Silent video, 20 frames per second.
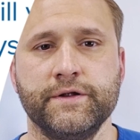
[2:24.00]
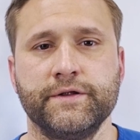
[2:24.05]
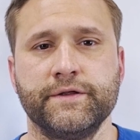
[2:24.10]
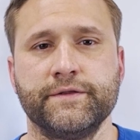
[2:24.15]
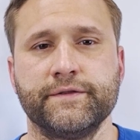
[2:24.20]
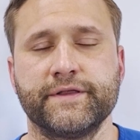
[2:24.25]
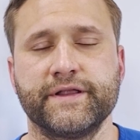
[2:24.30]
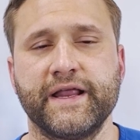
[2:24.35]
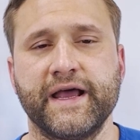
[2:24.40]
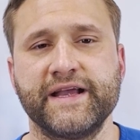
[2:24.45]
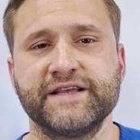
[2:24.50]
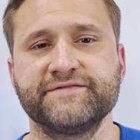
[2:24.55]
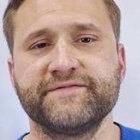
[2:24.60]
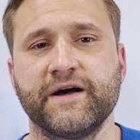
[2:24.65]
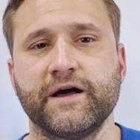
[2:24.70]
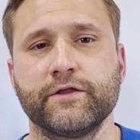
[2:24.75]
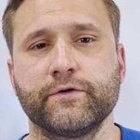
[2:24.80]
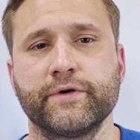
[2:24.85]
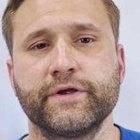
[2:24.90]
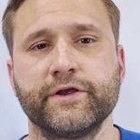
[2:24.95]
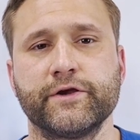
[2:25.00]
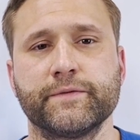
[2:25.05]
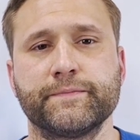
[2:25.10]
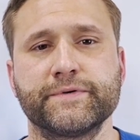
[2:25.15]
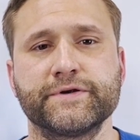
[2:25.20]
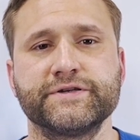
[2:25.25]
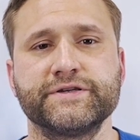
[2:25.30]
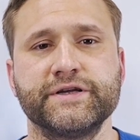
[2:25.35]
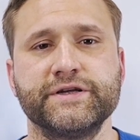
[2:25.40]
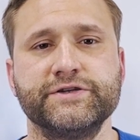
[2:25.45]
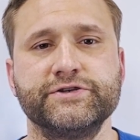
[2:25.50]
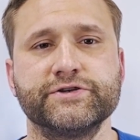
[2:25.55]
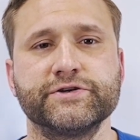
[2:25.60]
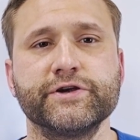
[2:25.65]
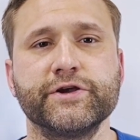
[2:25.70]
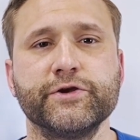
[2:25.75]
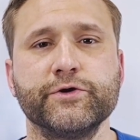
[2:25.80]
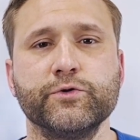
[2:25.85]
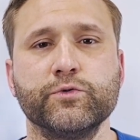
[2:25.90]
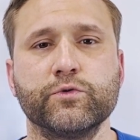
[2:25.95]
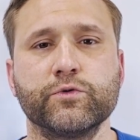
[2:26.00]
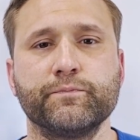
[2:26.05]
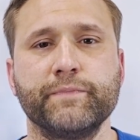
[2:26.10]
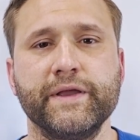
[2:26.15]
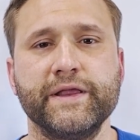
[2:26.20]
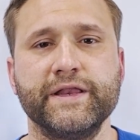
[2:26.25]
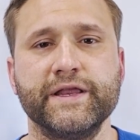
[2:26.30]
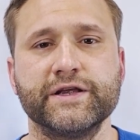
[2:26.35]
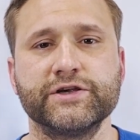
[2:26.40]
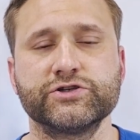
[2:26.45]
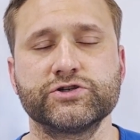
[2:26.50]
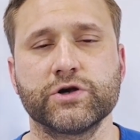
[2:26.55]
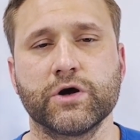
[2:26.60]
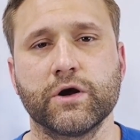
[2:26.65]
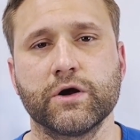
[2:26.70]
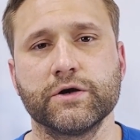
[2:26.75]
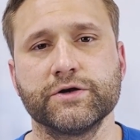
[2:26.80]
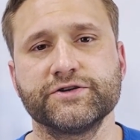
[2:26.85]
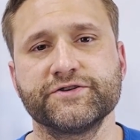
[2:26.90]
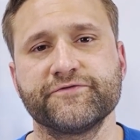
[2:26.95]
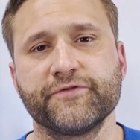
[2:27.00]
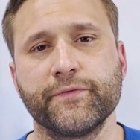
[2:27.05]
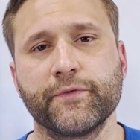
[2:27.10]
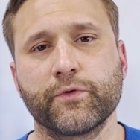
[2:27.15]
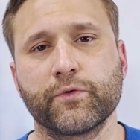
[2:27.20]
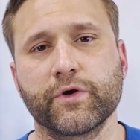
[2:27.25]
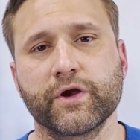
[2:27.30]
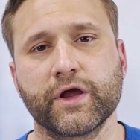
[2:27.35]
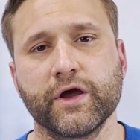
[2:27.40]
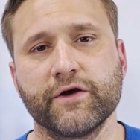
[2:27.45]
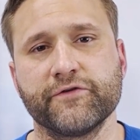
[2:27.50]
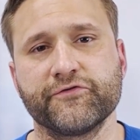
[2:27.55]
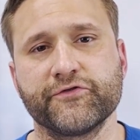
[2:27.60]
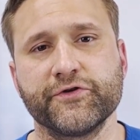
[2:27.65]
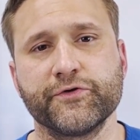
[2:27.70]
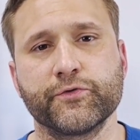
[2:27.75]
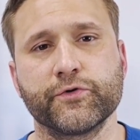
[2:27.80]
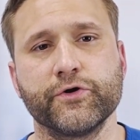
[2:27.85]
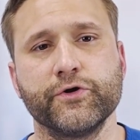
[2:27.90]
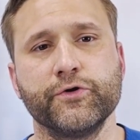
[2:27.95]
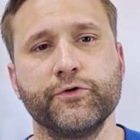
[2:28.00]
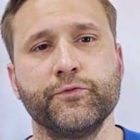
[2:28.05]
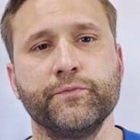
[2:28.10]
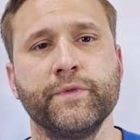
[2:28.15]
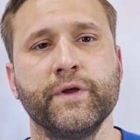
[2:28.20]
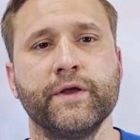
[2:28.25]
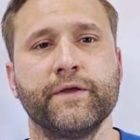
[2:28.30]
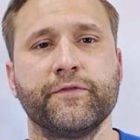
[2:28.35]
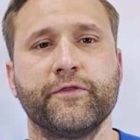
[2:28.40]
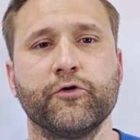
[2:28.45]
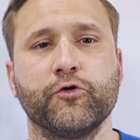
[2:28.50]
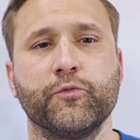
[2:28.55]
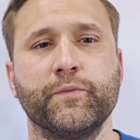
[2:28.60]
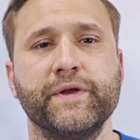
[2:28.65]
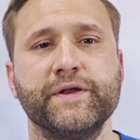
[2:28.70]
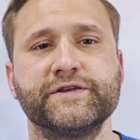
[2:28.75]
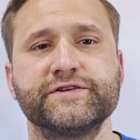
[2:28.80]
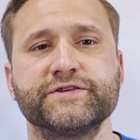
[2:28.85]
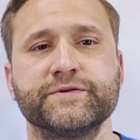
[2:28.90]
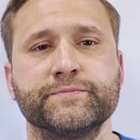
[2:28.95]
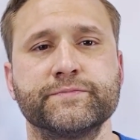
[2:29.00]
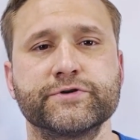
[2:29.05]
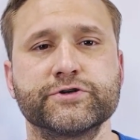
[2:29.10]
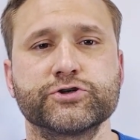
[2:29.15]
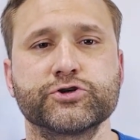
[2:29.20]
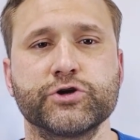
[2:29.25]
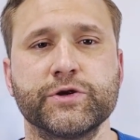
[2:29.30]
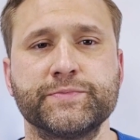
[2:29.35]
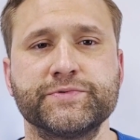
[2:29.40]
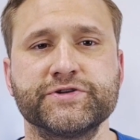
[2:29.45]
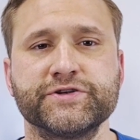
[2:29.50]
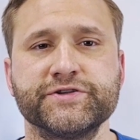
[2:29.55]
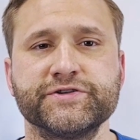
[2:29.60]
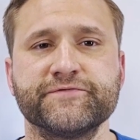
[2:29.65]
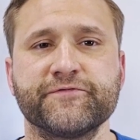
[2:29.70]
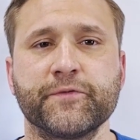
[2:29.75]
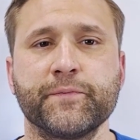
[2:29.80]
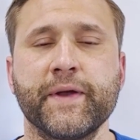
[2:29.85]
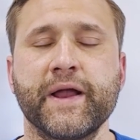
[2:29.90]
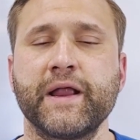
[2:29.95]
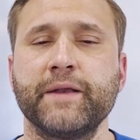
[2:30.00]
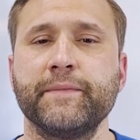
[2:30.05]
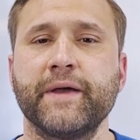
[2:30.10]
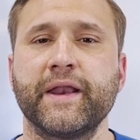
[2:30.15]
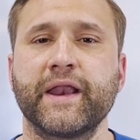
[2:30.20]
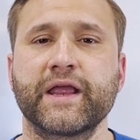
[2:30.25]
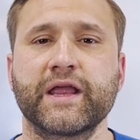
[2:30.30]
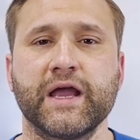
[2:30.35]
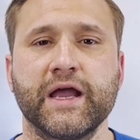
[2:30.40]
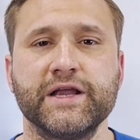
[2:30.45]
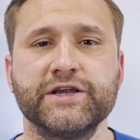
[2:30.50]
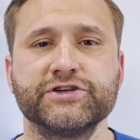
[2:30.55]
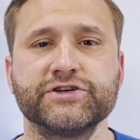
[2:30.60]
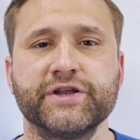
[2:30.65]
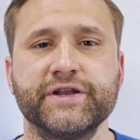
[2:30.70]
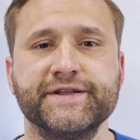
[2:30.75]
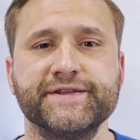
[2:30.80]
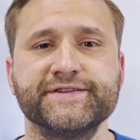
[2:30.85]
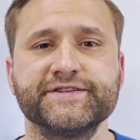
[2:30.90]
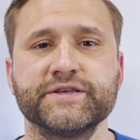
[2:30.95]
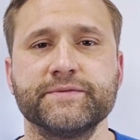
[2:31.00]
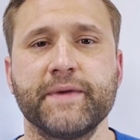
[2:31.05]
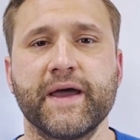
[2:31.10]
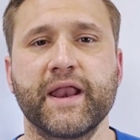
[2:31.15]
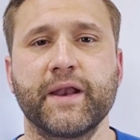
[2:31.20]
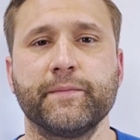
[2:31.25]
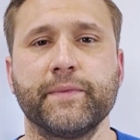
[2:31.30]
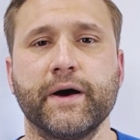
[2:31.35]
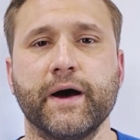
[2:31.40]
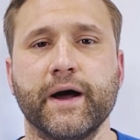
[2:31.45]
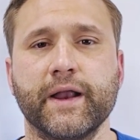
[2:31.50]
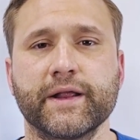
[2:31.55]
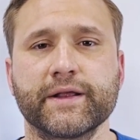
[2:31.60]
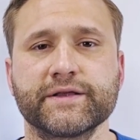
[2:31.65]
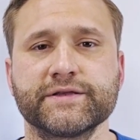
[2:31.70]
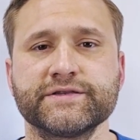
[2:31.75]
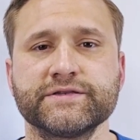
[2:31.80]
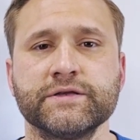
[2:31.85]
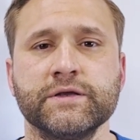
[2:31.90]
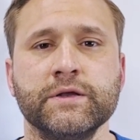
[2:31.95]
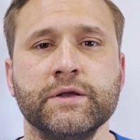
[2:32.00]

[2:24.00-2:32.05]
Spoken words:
The days following your procedure, you will be discharged from the recovery room. There will be some prescriptions for pain medication and some antibiotics.